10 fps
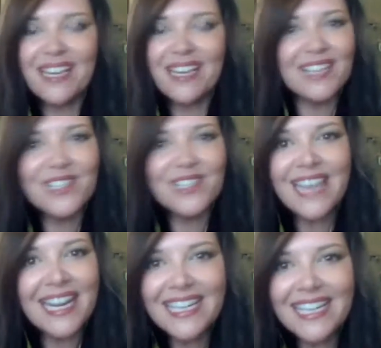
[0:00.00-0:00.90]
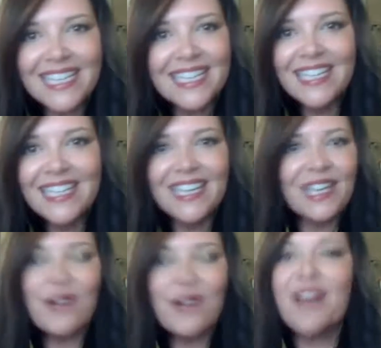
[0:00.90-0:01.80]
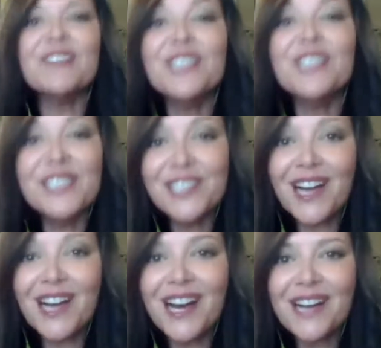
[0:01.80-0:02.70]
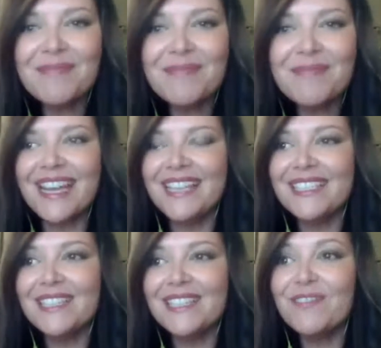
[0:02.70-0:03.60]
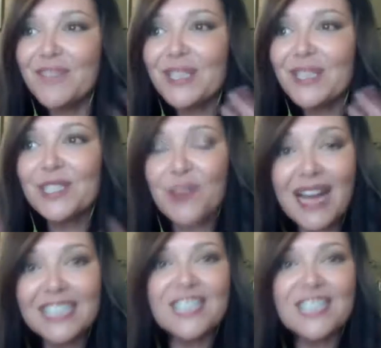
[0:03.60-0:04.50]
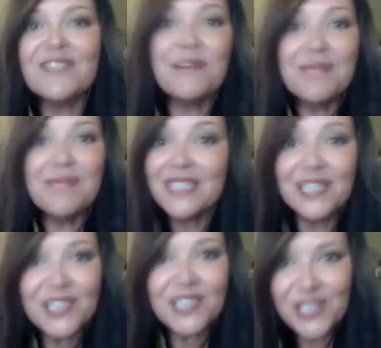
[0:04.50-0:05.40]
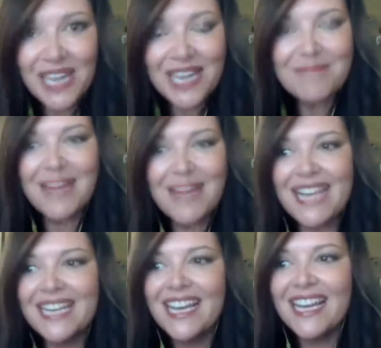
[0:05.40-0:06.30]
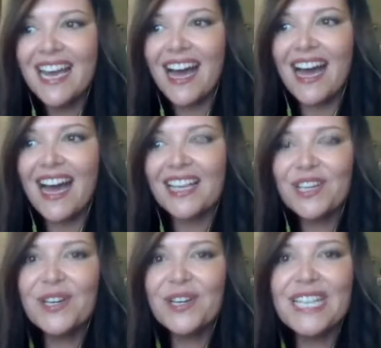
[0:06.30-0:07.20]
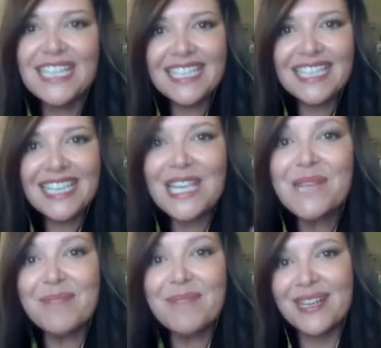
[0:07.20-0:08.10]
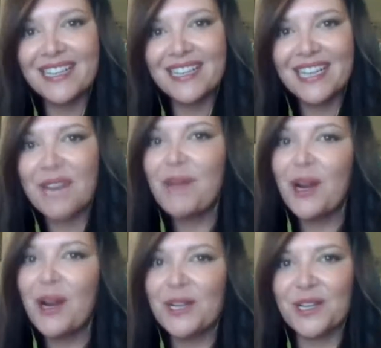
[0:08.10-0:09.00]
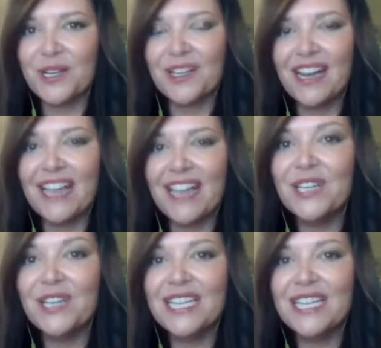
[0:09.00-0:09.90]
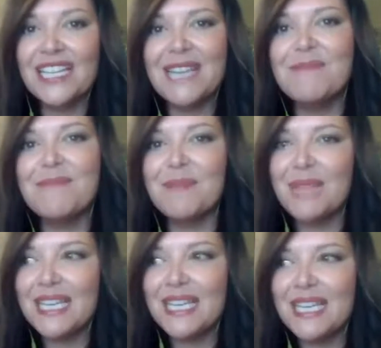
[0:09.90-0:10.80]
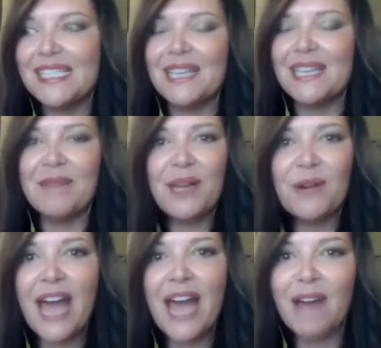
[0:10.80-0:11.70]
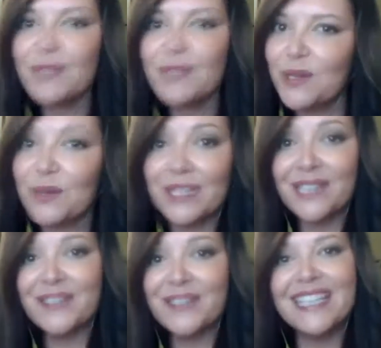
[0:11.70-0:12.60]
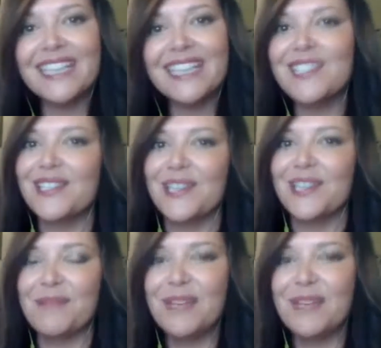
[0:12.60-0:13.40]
educated, have a good job and feel attractive. I'm in good shape, and I couldn't keep a partner. I couldn't keep the peace in my own household in a relationship.